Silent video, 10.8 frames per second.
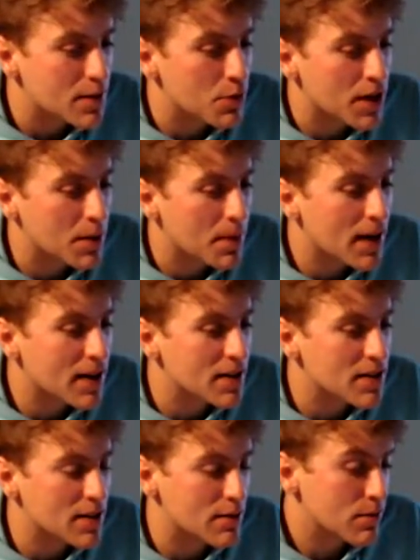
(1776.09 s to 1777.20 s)
bring it back
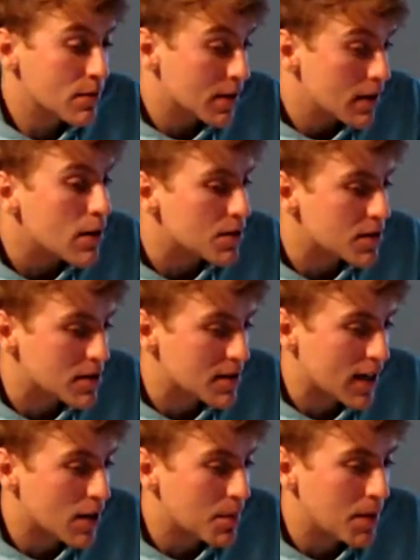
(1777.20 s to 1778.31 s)
and to
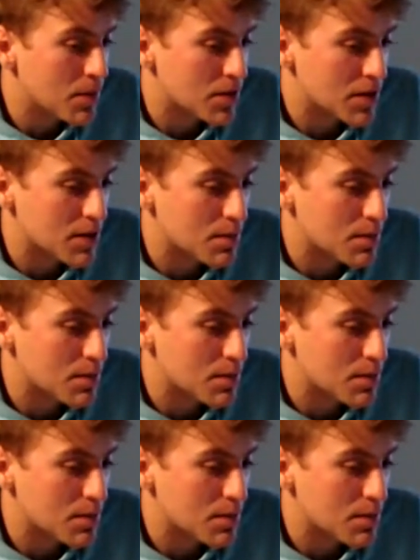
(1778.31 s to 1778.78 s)
scare people, to,